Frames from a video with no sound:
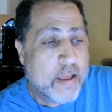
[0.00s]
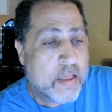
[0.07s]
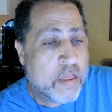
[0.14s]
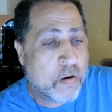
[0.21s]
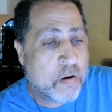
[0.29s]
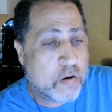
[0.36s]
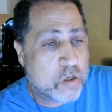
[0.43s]

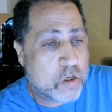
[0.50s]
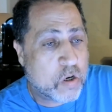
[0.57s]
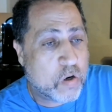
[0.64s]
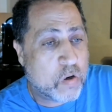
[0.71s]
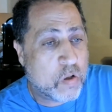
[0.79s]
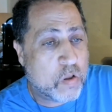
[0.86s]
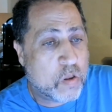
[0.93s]
There are
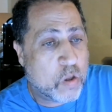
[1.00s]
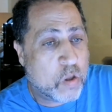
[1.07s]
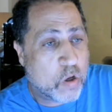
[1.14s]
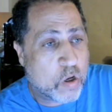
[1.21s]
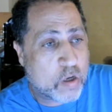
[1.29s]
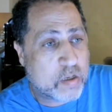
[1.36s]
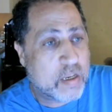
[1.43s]
certain
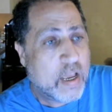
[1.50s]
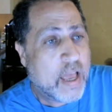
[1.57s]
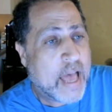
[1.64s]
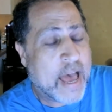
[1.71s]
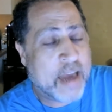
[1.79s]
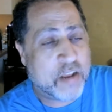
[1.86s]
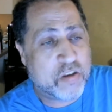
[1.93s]
looks
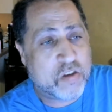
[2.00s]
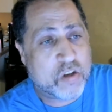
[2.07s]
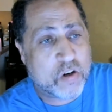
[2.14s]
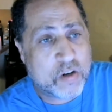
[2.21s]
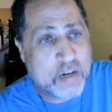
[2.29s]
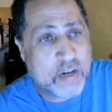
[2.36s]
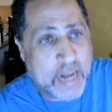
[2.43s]
at a
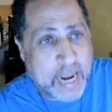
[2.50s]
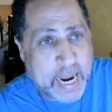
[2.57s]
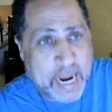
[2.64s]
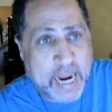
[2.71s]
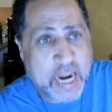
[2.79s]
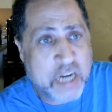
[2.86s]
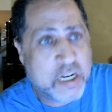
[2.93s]
certain
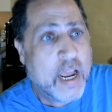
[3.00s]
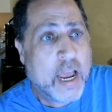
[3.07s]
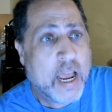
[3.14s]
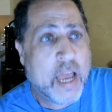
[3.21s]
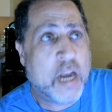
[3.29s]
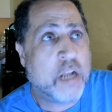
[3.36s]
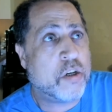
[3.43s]
age,
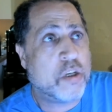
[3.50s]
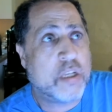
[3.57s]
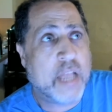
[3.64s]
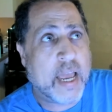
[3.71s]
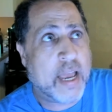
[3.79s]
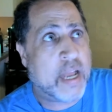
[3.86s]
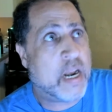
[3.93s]
and
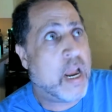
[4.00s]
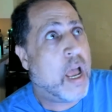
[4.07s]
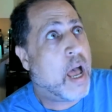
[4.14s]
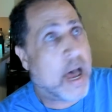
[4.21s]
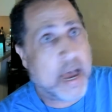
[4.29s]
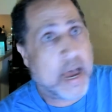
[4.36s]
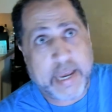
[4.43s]
understand,
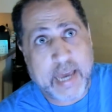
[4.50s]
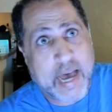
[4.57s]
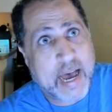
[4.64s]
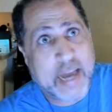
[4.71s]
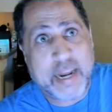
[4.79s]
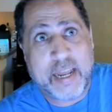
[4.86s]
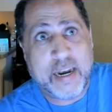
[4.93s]
I
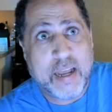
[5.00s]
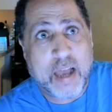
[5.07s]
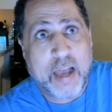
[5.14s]
got it.